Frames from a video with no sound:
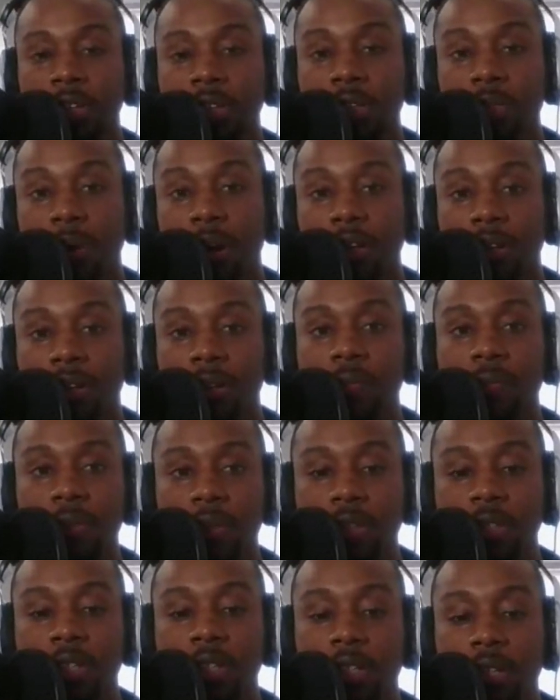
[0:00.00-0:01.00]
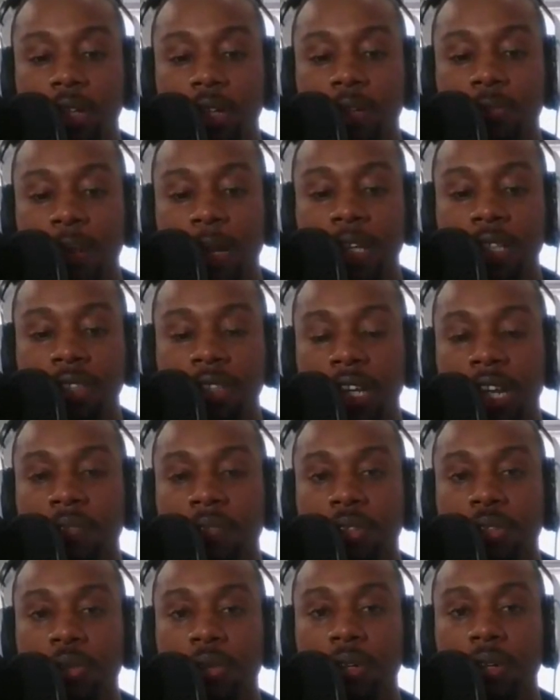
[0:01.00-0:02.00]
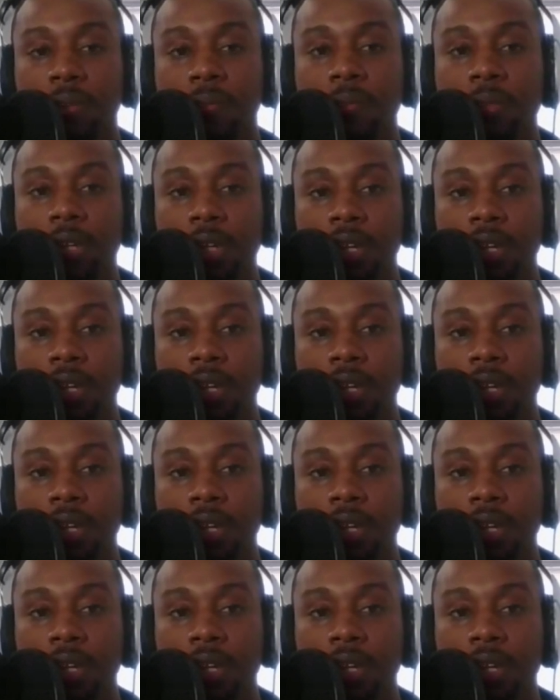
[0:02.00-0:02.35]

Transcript: the market, back into inventory.